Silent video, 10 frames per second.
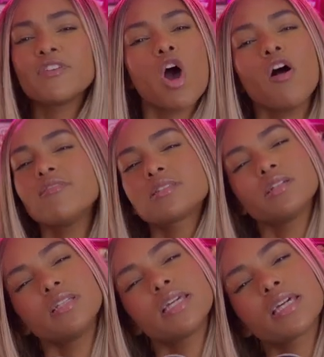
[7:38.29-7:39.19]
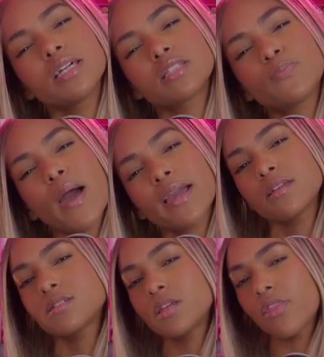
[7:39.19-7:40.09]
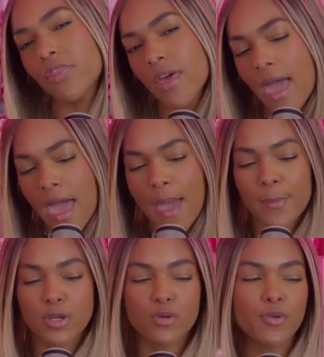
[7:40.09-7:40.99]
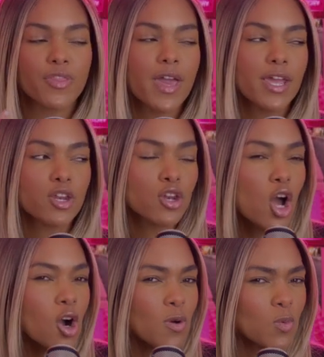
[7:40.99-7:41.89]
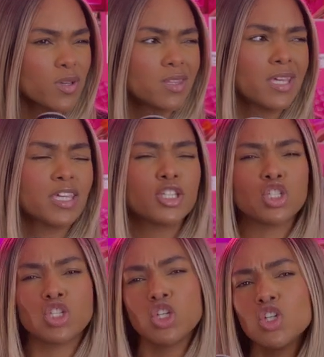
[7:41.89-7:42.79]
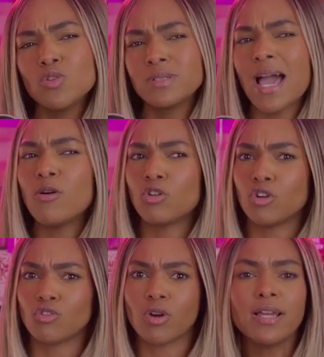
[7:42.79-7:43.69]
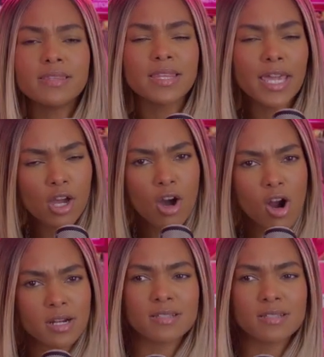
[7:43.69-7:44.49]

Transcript: And then all of a sudden it gets back into them and who they know and what they can do and how great they are.